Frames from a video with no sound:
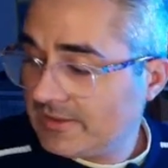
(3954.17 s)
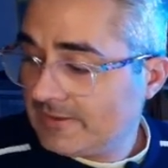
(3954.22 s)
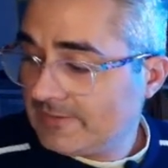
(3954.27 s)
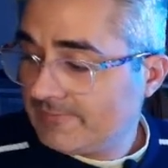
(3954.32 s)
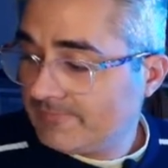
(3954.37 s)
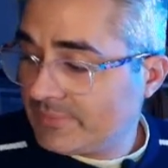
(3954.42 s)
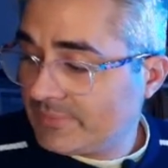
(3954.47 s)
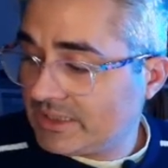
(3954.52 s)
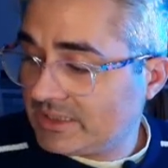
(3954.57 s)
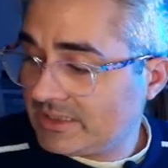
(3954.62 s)

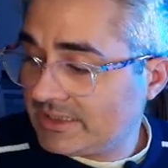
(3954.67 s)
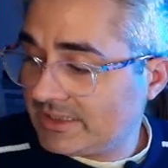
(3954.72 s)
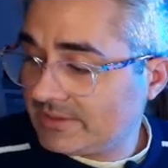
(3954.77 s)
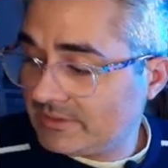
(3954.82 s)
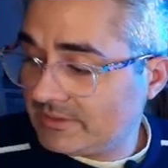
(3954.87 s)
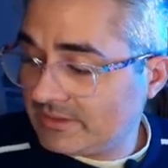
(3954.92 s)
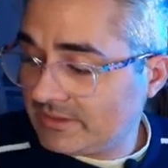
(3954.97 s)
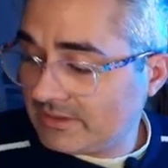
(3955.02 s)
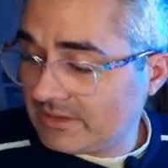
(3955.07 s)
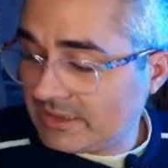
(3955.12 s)
But like,
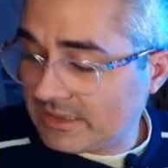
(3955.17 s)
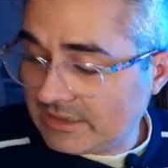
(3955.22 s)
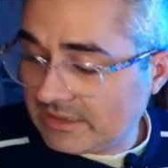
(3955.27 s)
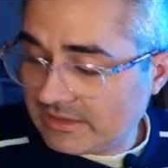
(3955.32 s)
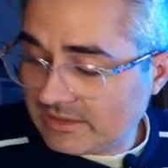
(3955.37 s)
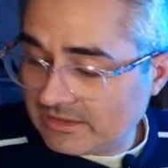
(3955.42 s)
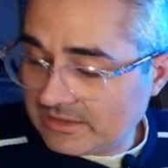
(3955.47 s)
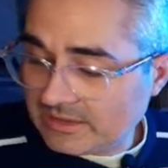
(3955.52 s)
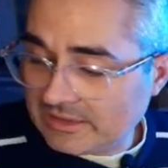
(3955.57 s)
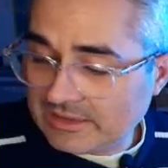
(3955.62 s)

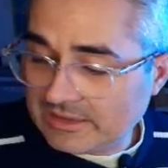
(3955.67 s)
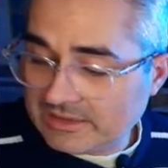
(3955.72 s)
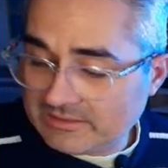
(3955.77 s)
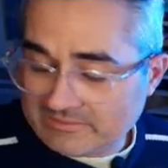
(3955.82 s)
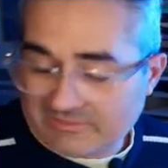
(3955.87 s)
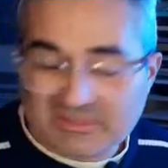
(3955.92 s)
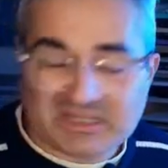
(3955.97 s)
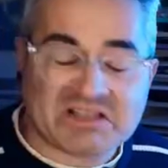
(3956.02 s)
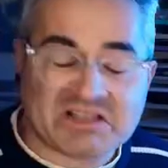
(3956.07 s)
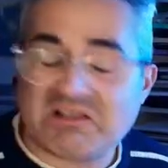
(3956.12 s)
I
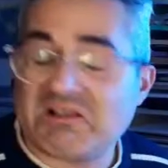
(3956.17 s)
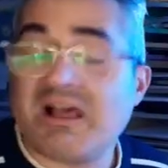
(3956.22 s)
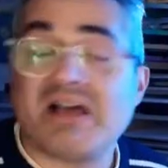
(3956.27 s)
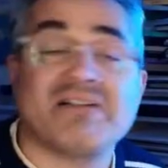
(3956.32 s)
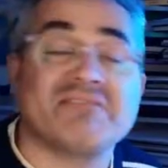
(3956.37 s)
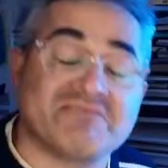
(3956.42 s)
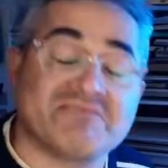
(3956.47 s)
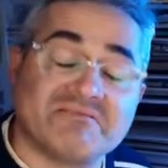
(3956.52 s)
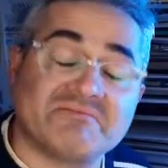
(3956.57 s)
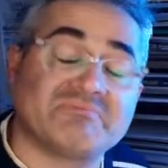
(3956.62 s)

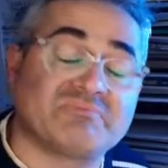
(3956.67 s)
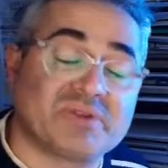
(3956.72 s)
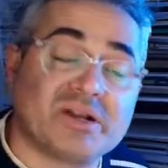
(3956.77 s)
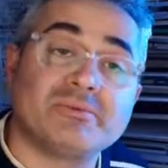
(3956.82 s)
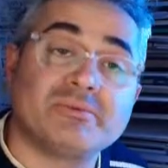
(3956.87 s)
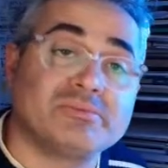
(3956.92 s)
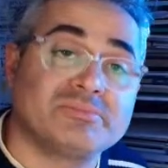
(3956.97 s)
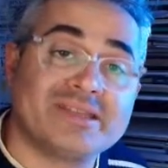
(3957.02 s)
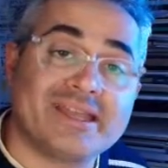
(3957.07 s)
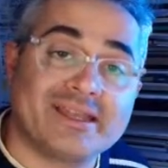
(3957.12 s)

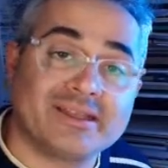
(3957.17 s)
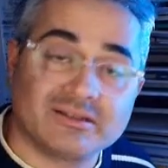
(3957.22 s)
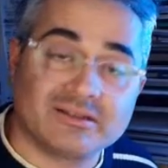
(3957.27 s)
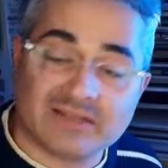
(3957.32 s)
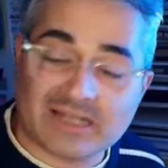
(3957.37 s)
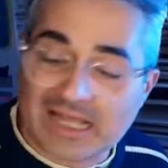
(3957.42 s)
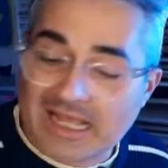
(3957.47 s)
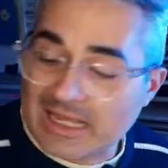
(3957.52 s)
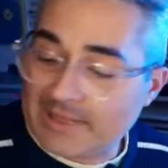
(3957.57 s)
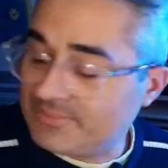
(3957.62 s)
probably ain't
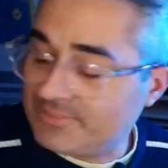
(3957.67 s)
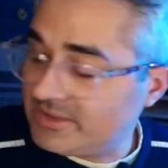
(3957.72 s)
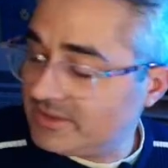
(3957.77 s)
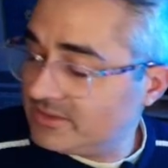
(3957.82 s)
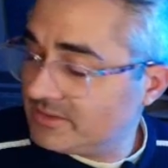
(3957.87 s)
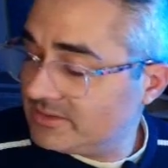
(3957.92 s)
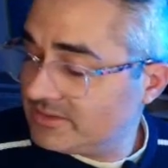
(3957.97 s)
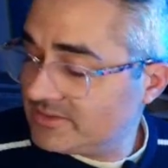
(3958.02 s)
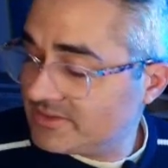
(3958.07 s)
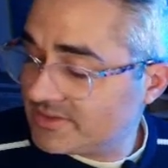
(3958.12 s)
gonna happen.